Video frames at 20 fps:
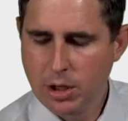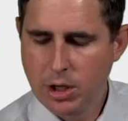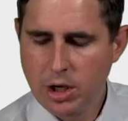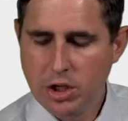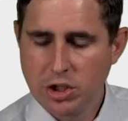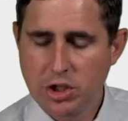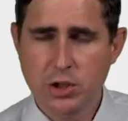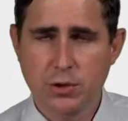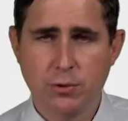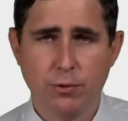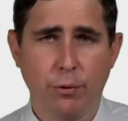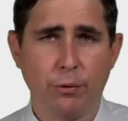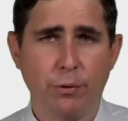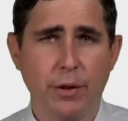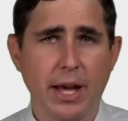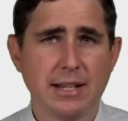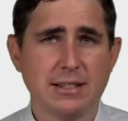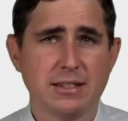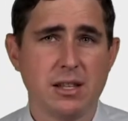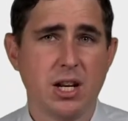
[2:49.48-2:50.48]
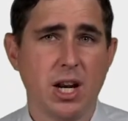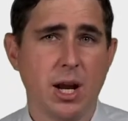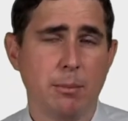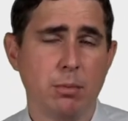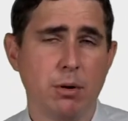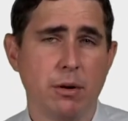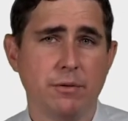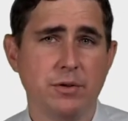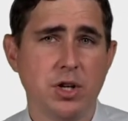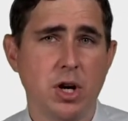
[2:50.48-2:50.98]
just reflects the number
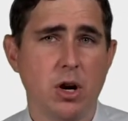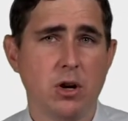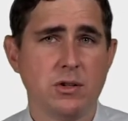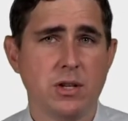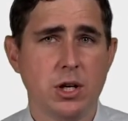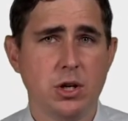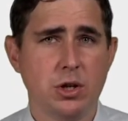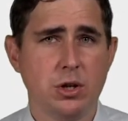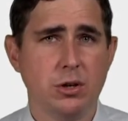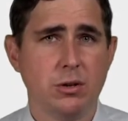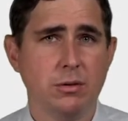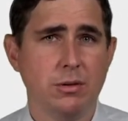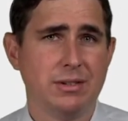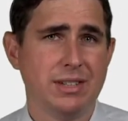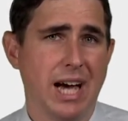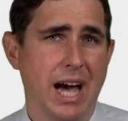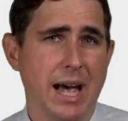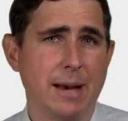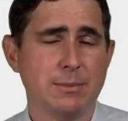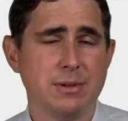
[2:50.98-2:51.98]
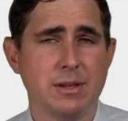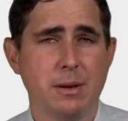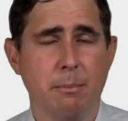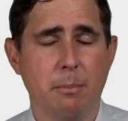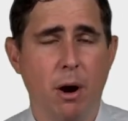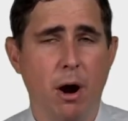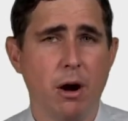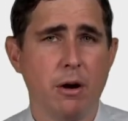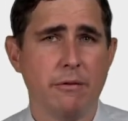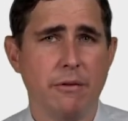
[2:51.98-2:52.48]
of shares issued times the
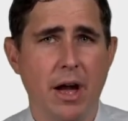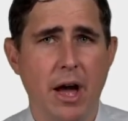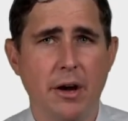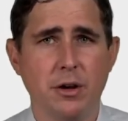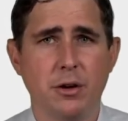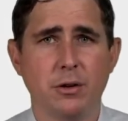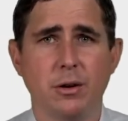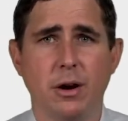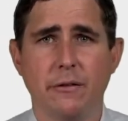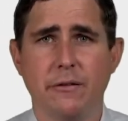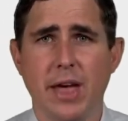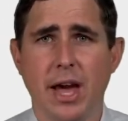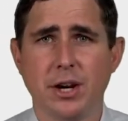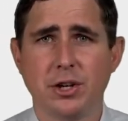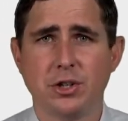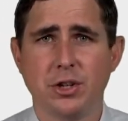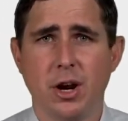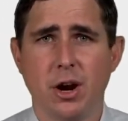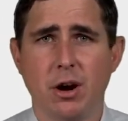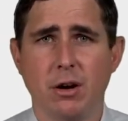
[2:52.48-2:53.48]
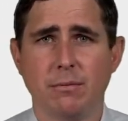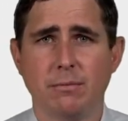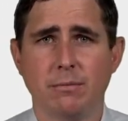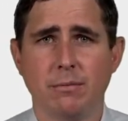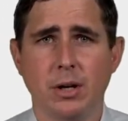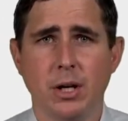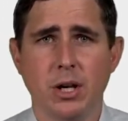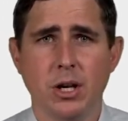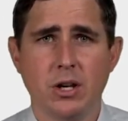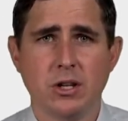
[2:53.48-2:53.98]
par value of that share.
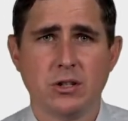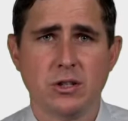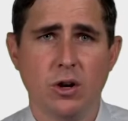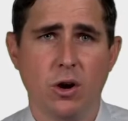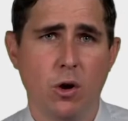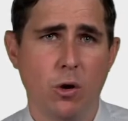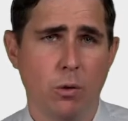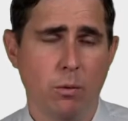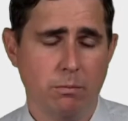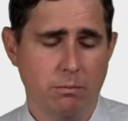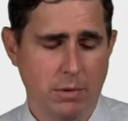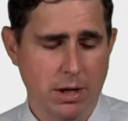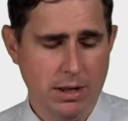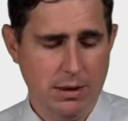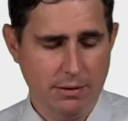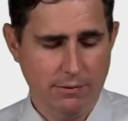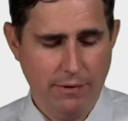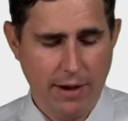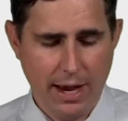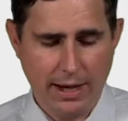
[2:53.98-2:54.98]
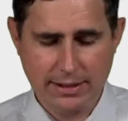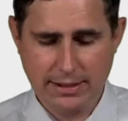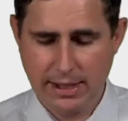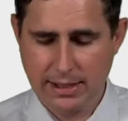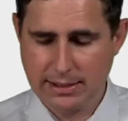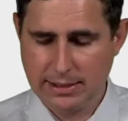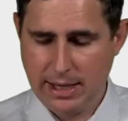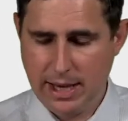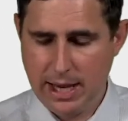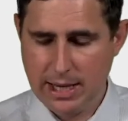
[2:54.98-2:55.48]
So in FactSet's
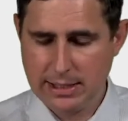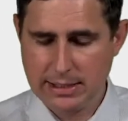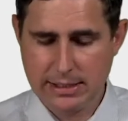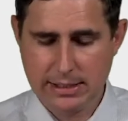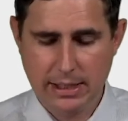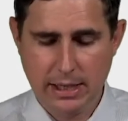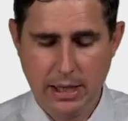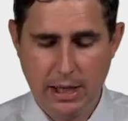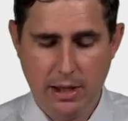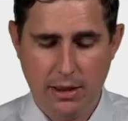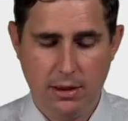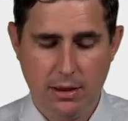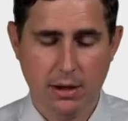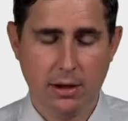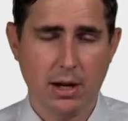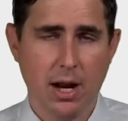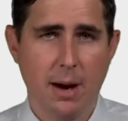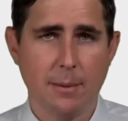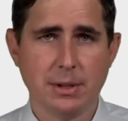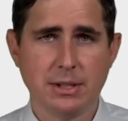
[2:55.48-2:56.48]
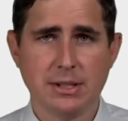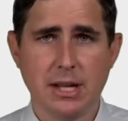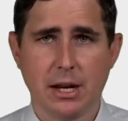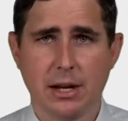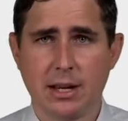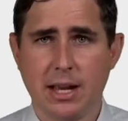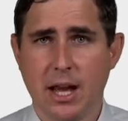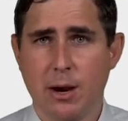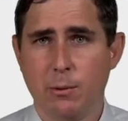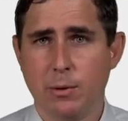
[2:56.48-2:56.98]
case, the common stock
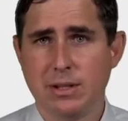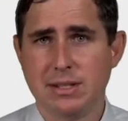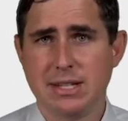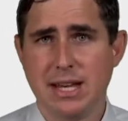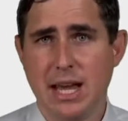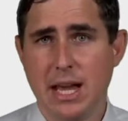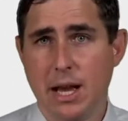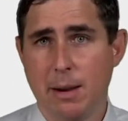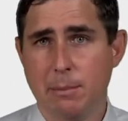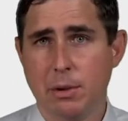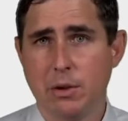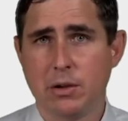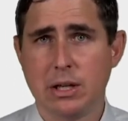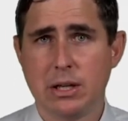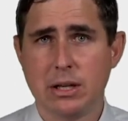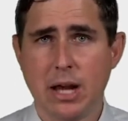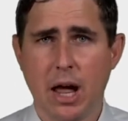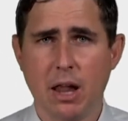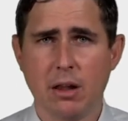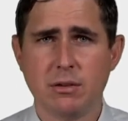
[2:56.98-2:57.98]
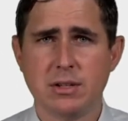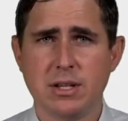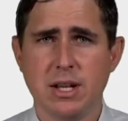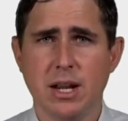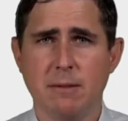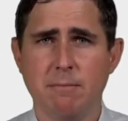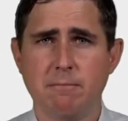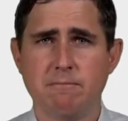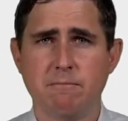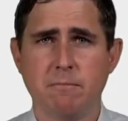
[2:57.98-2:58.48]
account would say a million dollars in
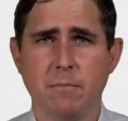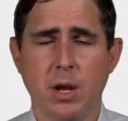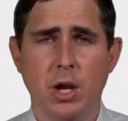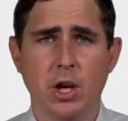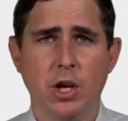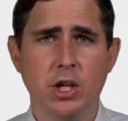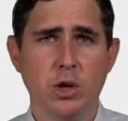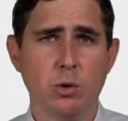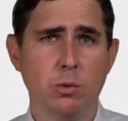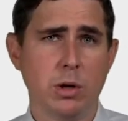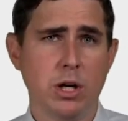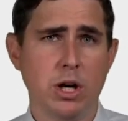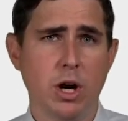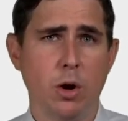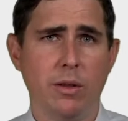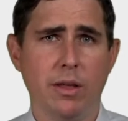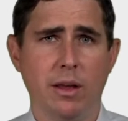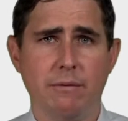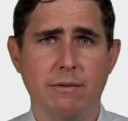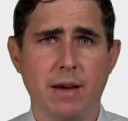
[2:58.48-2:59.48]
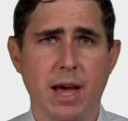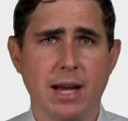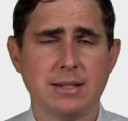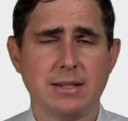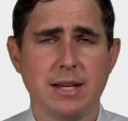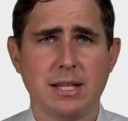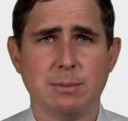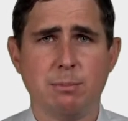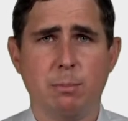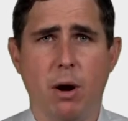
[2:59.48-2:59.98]
it. You would know that
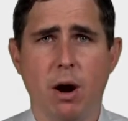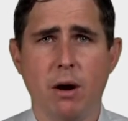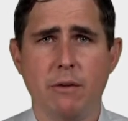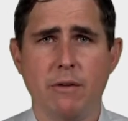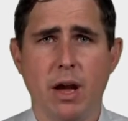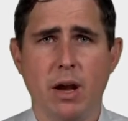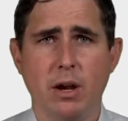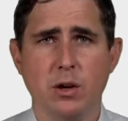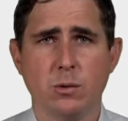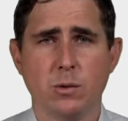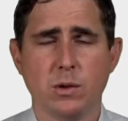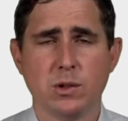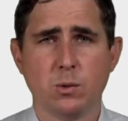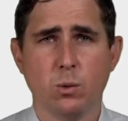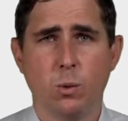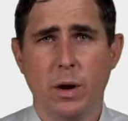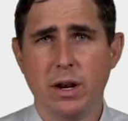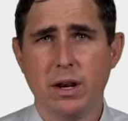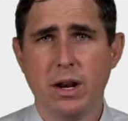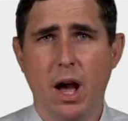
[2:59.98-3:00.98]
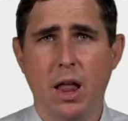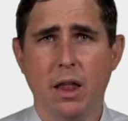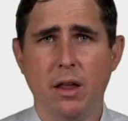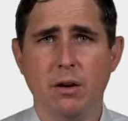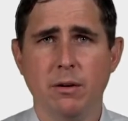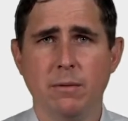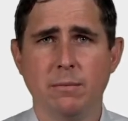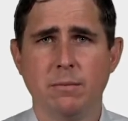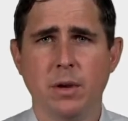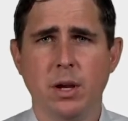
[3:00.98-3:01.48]
FactSet's par value is $1.
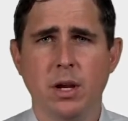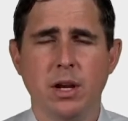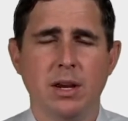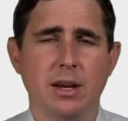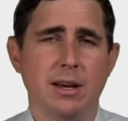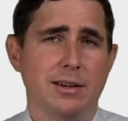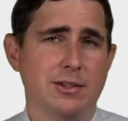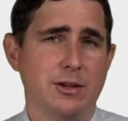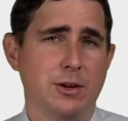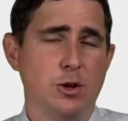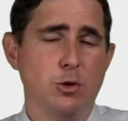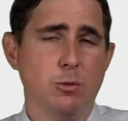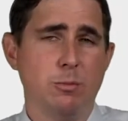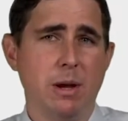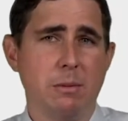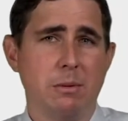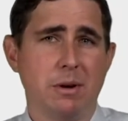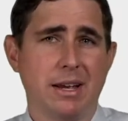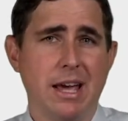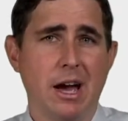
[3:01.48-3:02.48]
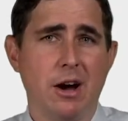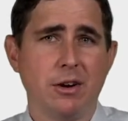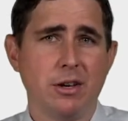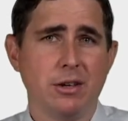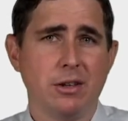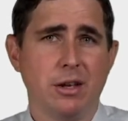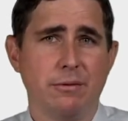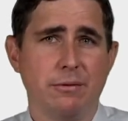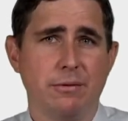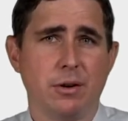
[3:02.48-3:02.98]
So you would be able to
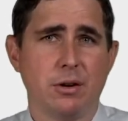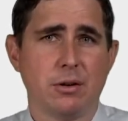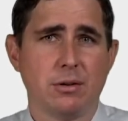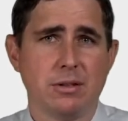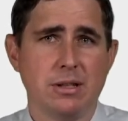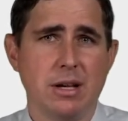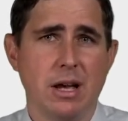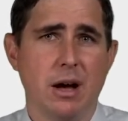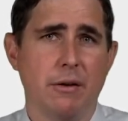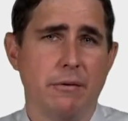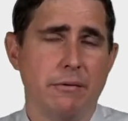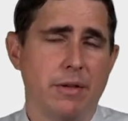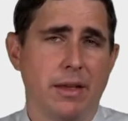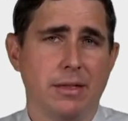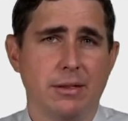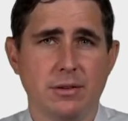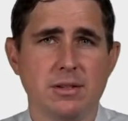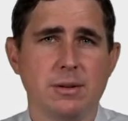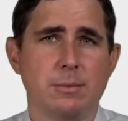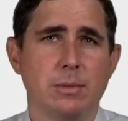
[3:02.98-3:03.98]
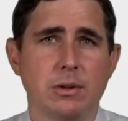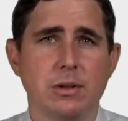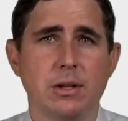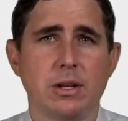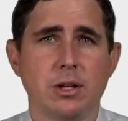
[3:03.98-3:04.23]
calculate for yourself that there's a million